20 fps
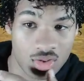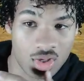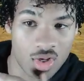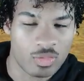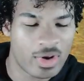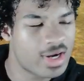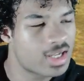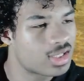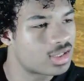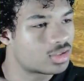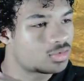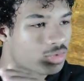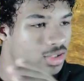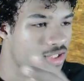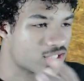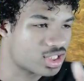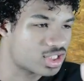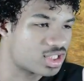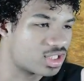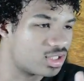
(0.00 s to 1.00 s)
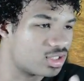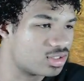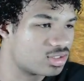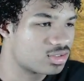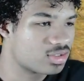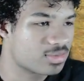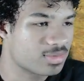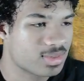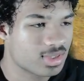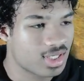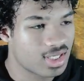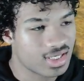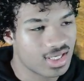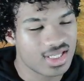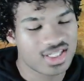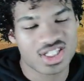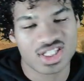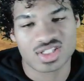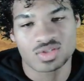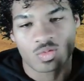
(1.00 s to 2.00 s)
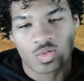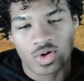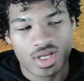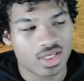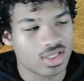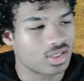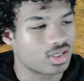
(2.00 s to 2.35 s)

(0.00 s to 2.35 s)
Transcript: regular rush chain. You know what I'm saying? That's just a way